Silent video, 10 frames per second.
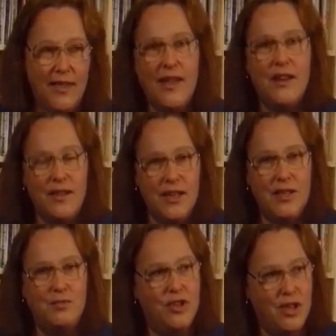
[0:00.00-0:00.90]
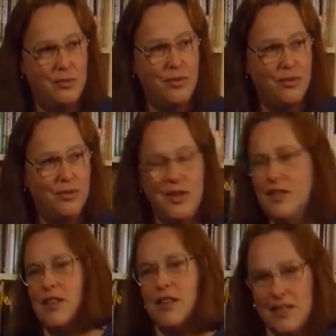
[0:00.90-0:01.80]
that, I think, is pretty important. It
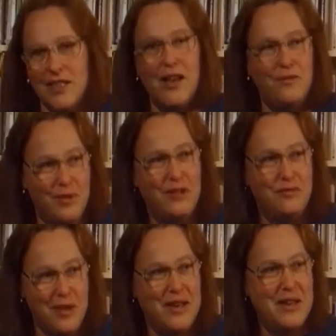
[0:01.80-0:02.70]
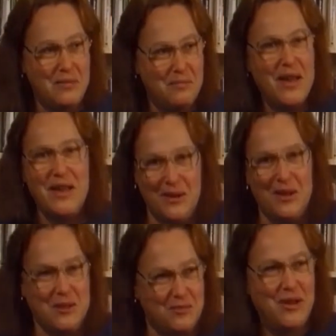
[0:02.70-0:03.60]
certainly saved me from ending up back in
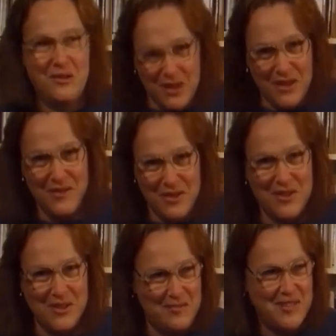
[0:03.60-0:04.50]
hospital quite a few times